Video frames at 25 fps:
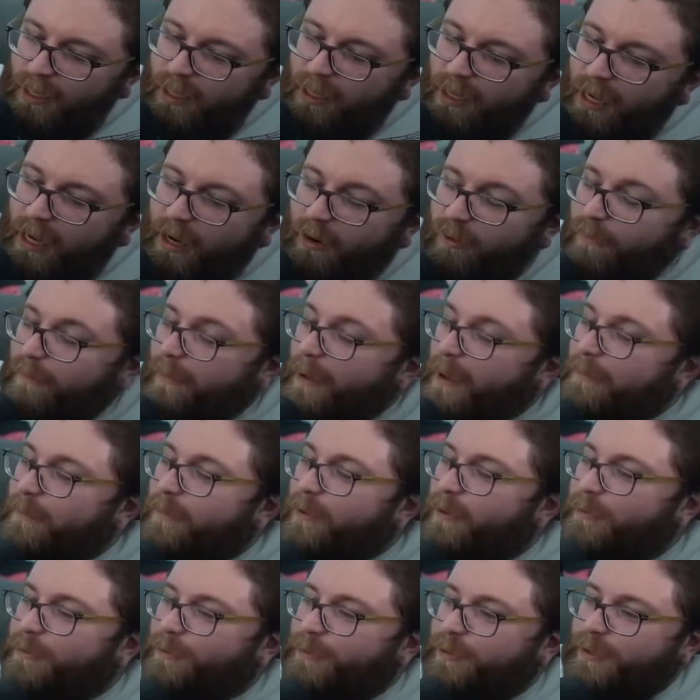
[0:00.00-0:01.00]

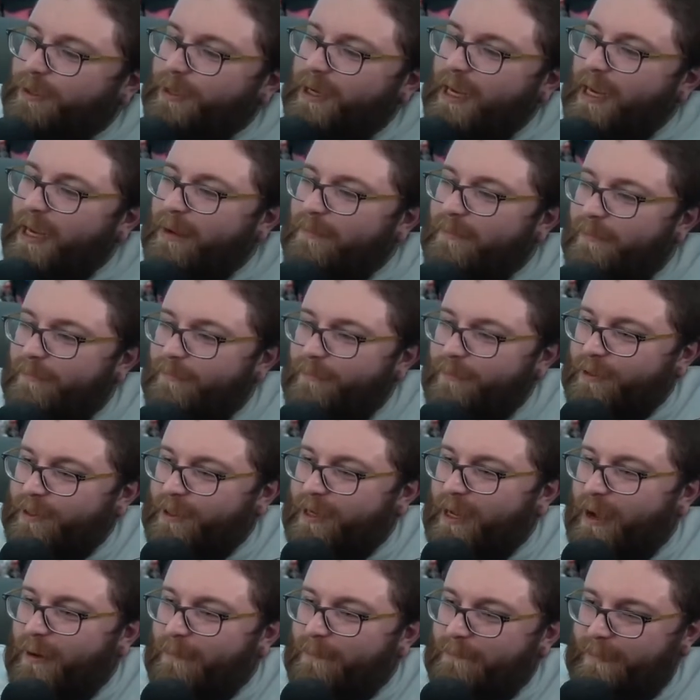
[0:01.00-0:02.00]
the name of a
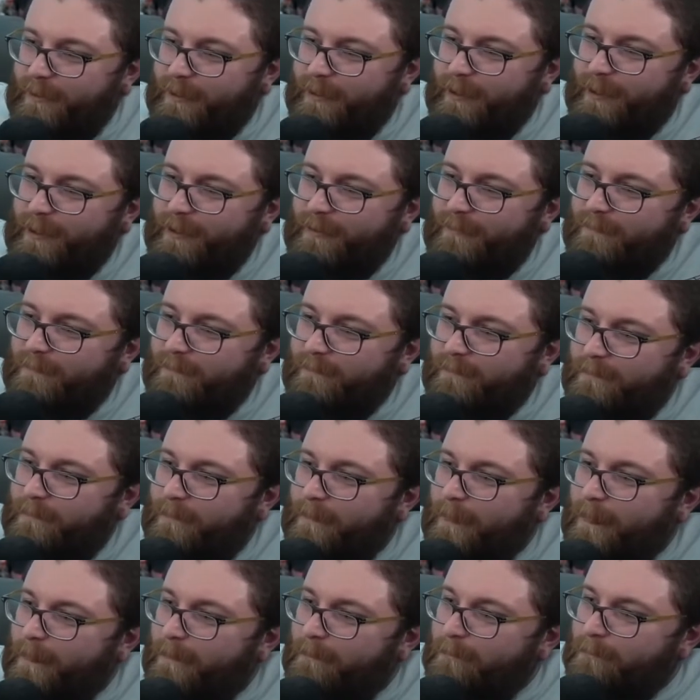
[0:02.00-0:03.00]
company
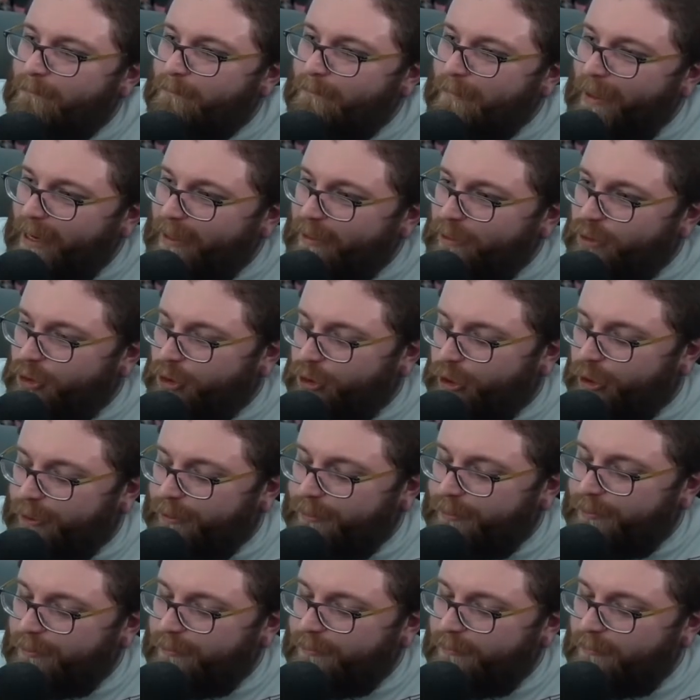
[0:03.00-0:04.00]

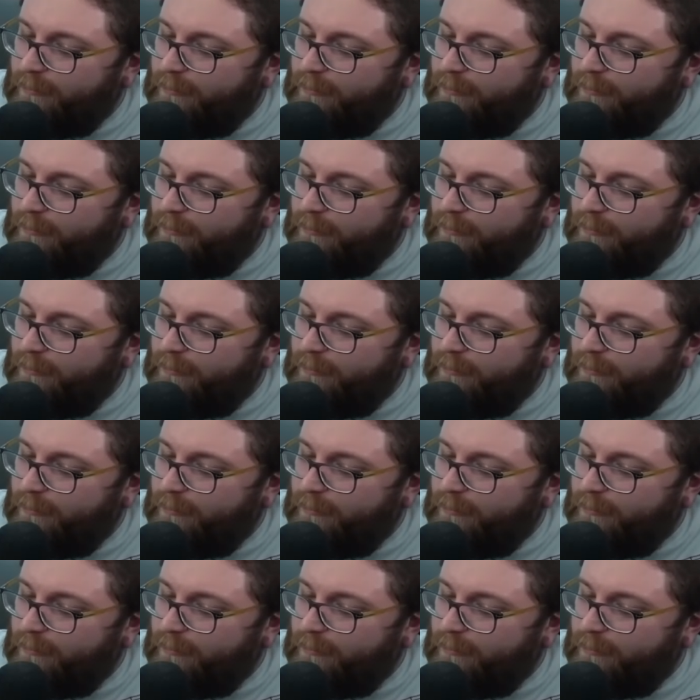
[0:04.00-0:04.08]
mentioned